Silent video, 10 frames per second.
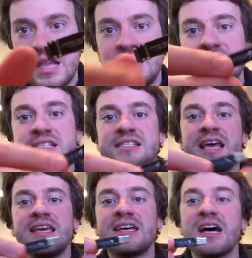This is
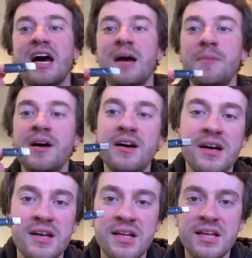a comma
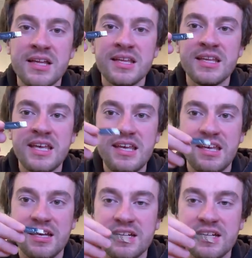key.